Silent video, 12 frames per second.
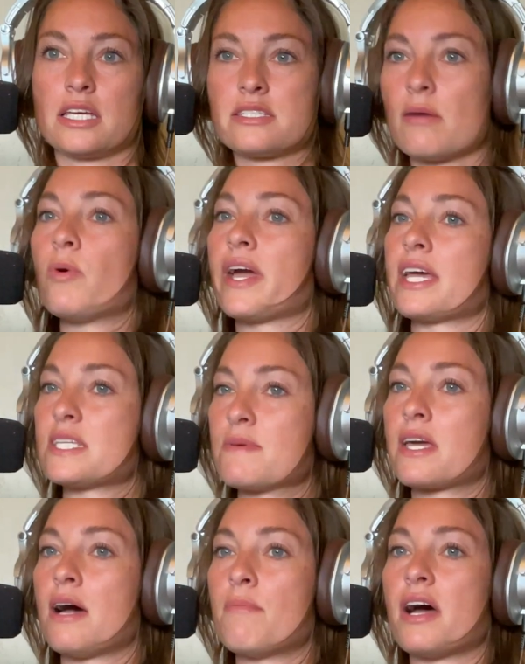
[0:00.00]
Subway has
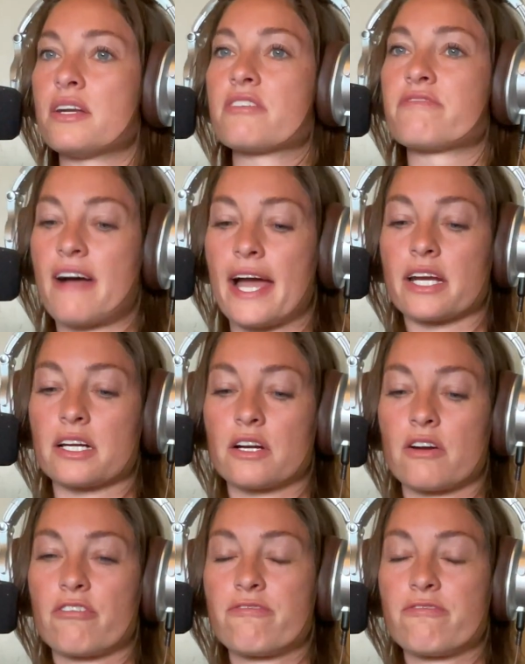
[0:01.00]
become under fire